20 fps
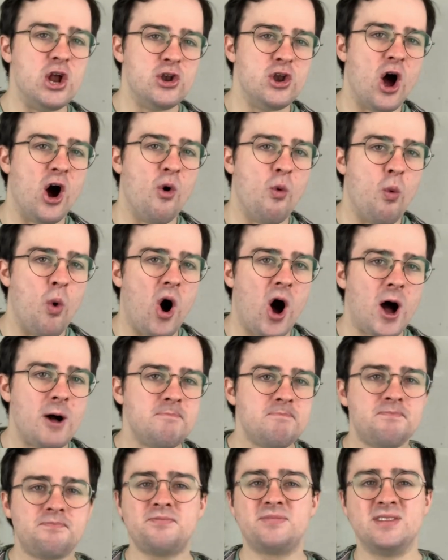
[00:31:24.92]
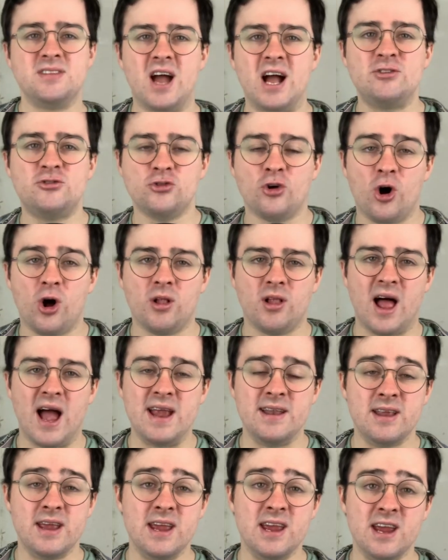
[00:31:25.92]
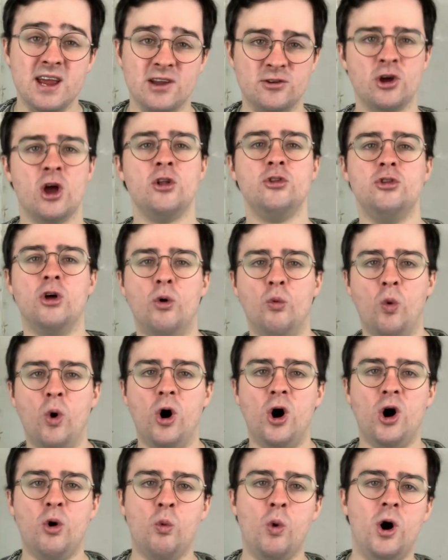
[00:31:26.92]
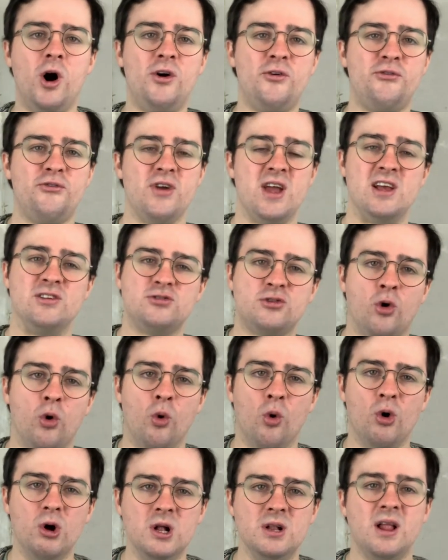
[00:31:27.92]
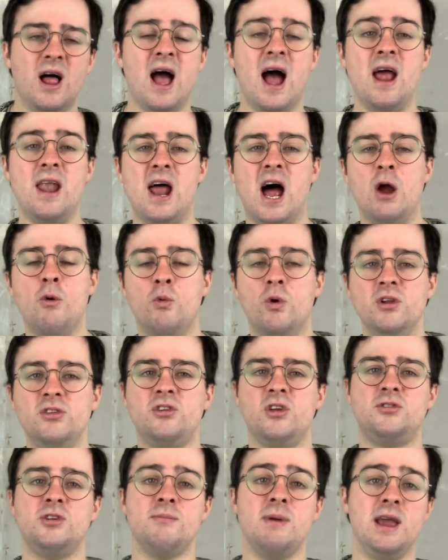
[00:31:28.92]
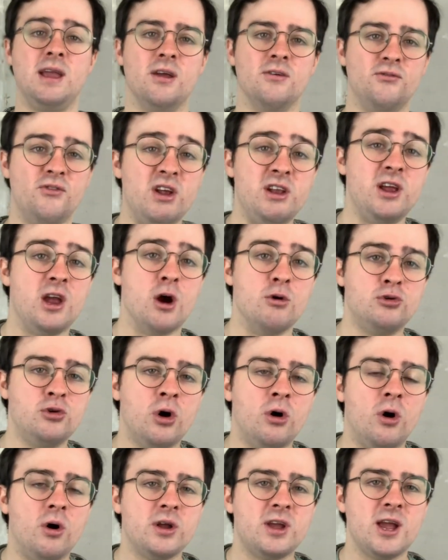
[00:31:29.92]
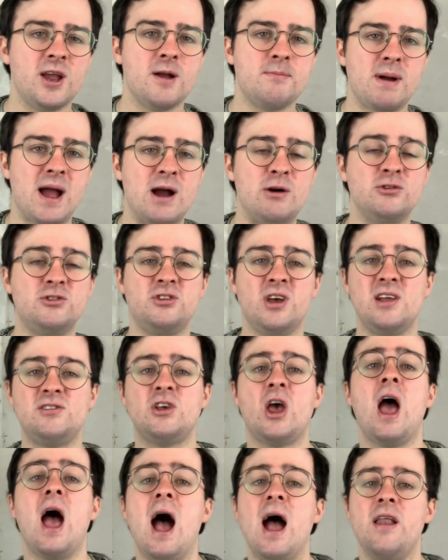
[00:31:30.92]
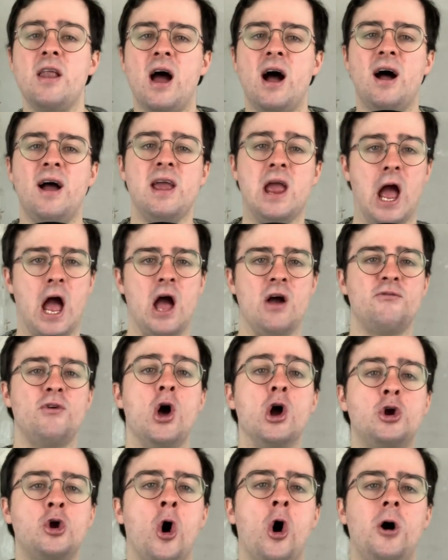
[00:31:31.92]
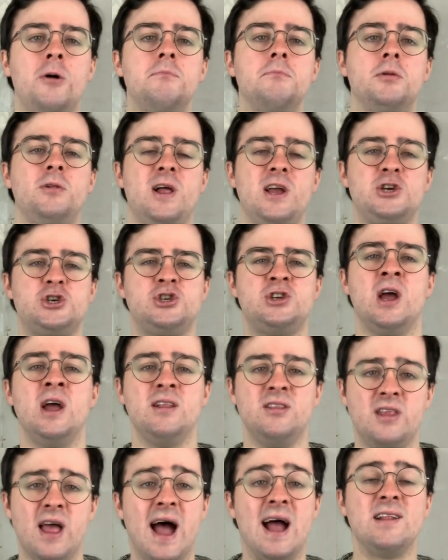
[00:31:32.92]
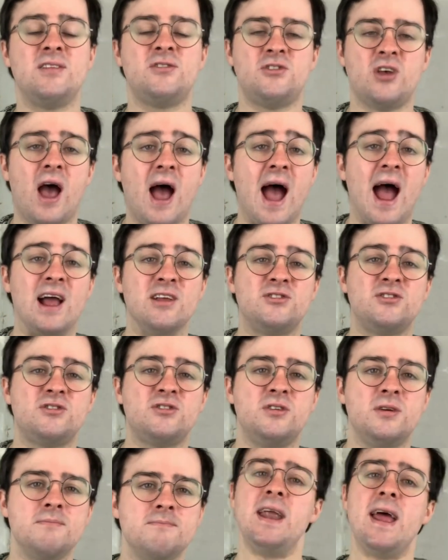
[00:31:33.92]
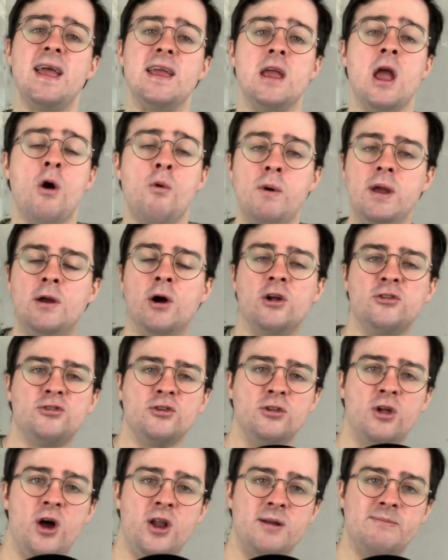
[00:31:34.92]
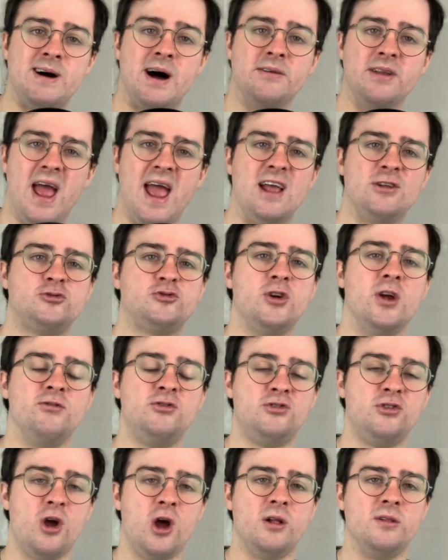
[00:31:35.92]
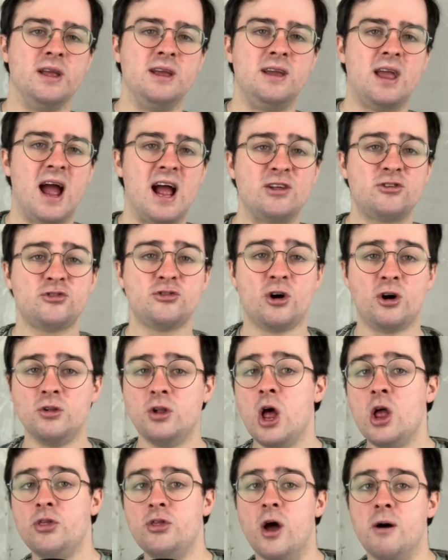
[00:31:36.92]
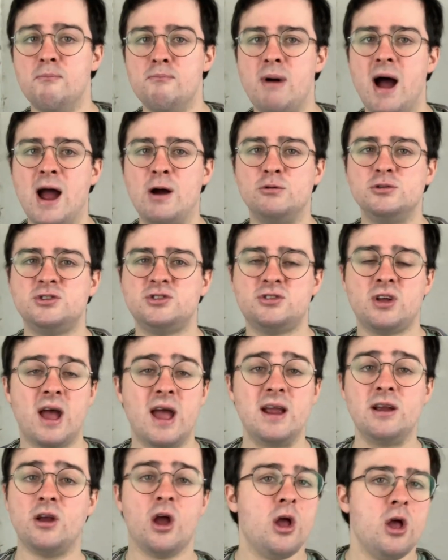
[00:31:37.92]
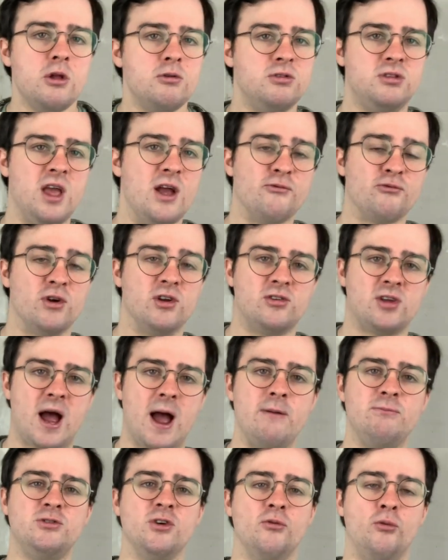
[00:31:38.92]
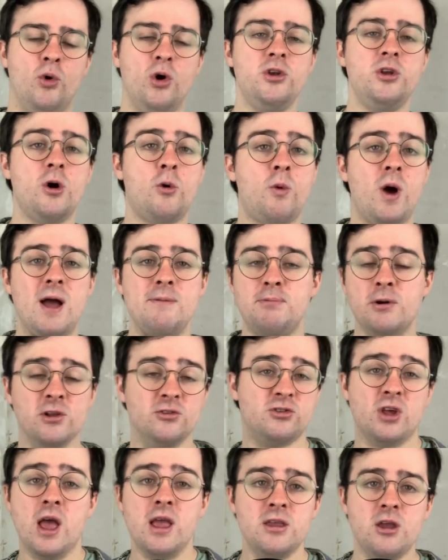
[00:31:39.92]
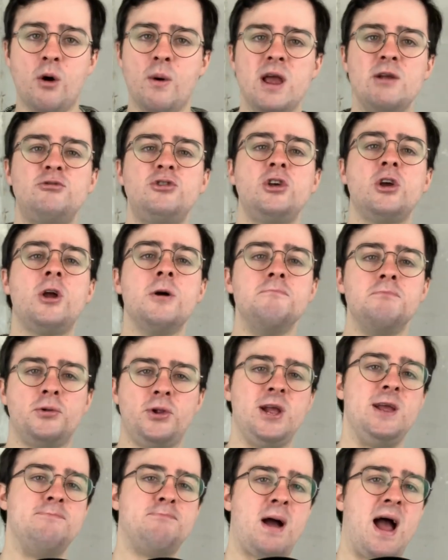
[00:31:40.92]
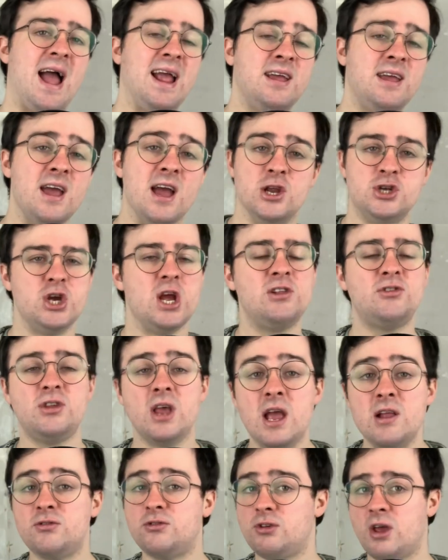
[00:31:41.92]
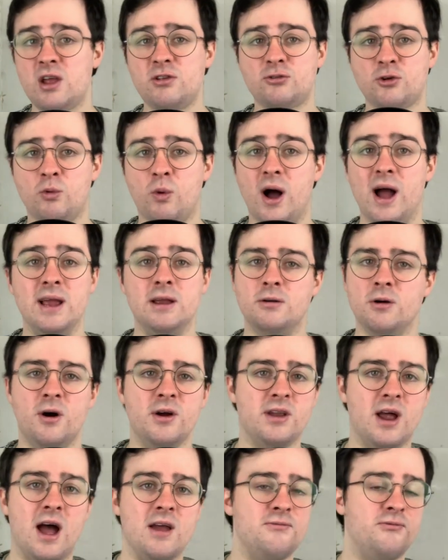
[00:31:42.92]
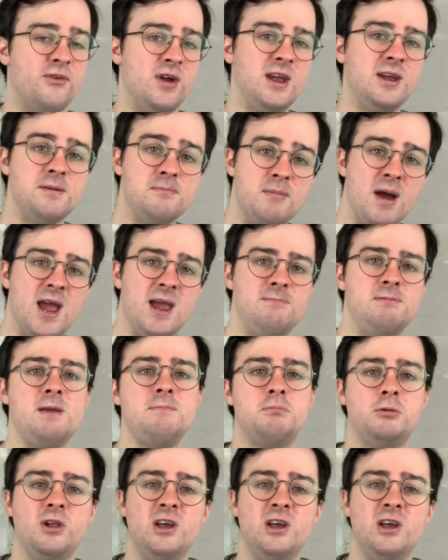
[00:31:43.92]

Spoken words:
you know what? That's all I need. The Warwolf is cool, and I wanted to make a video talking about it, and I have accomplished that task. And hey, we got to learn about the history of Stirling Castle, the mouse tank, different types of wonder weapons. Yo, it's a complete package. It's quite good, I think, maybe.